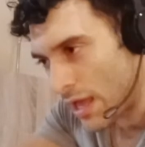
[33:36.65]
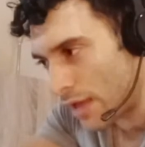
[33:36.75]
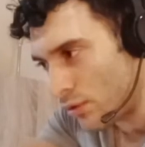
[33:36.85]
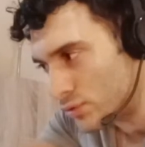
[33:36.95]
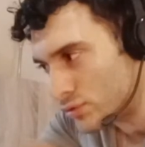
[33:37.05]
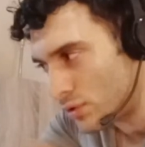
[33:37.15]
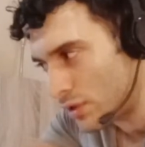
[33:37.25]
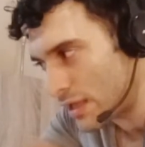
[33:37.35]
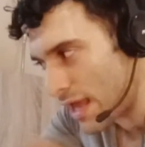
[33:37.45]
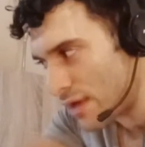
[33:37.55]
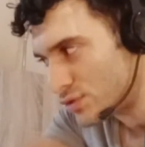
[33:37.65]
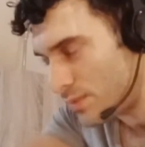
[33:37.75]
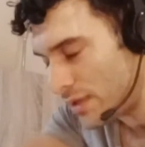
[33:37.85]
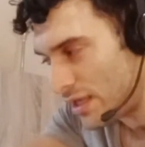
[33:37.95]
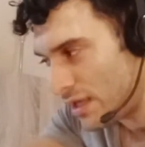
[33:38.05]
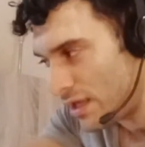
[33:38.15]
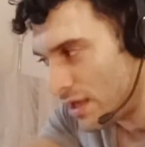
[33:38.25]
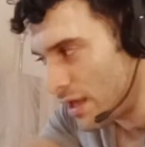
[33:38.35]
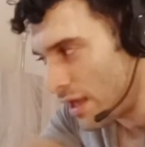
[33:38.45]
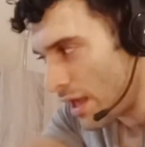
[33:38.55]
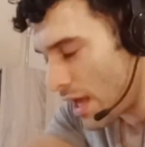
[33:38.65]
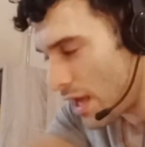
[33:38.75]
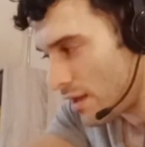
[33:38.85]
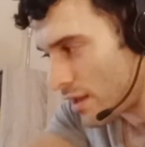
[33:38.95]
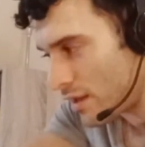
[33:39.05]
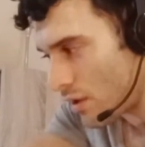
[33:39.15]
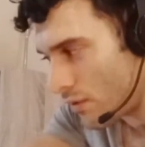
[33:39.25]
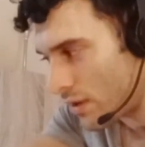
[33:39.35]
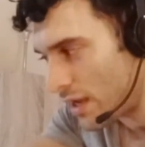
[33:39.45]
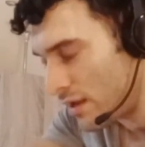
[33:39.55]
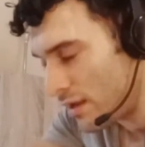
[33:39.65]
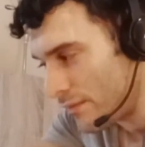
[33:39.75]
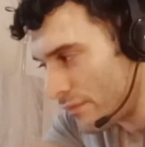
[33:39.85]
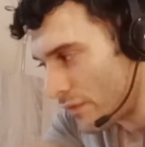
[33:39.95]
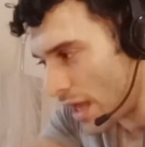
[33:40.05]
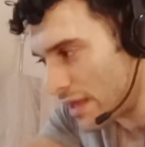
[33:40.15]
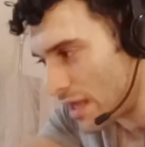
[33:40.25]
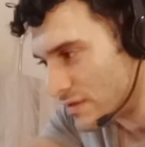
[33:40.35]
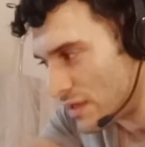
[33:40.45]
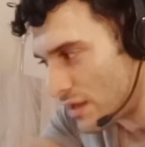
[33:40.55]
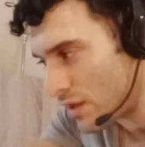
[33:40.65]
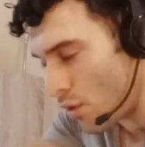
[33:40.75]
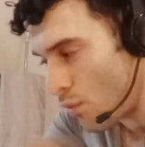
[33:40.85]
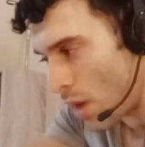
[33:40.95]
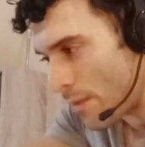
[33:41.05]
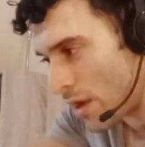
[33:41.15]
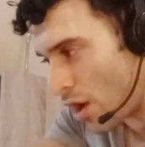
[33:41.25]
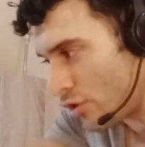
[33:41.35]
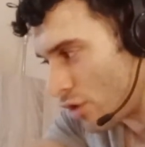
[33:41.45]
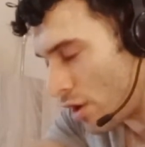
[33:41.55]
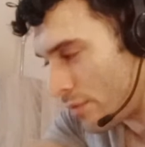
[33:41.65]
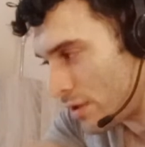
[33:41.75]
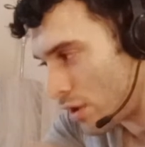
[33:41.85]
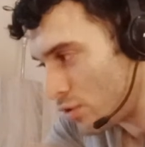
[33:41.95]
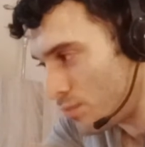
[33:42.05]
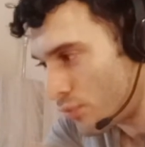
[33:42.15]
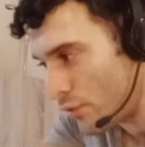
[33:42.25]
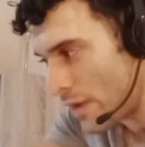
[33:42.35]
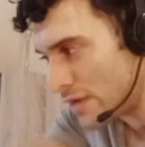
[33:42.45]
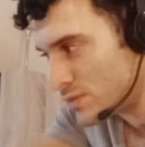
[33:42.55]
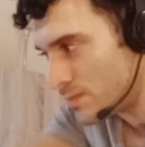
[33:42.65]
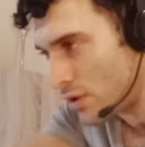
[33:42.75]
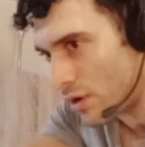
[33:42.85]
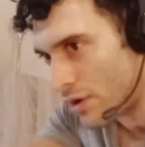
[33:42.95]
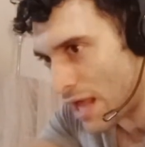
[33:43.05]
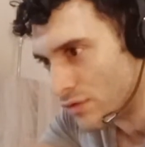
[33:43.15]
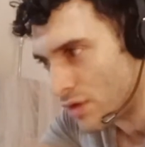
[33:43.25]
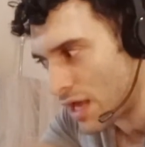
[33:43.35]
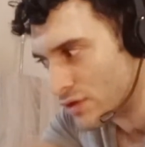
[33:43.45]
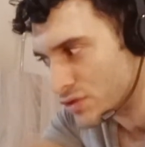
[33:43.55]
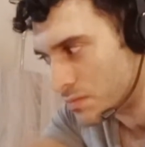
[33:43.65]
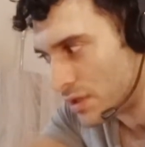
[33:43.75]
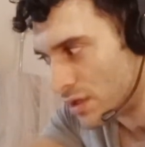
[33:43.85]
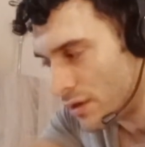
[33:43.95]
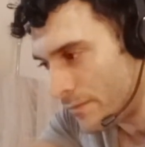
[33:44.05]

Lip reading: And you also look at house B and okay, I can't say oh, Armin, are you pro house B or anti house B?